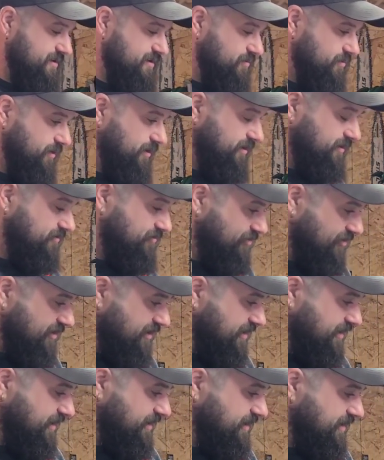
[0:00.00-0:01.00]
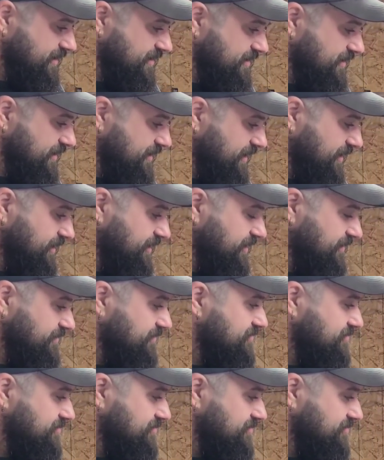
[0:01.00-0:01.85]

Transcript: We're going to try and get this